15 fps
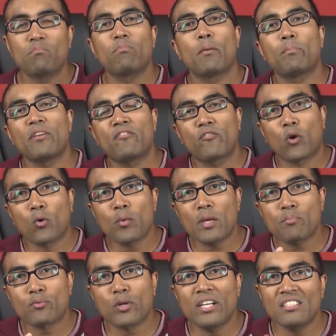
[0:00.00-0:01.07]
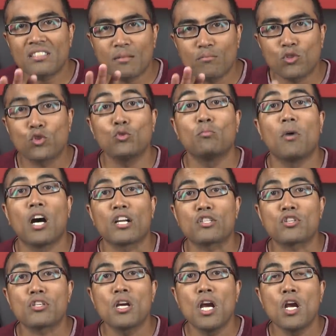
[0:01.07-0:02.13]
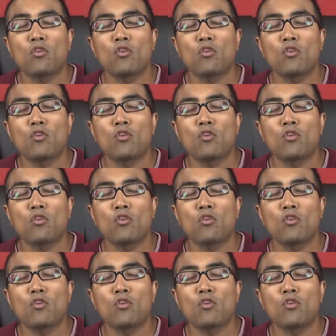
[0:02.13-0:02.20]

but before we praise him too much,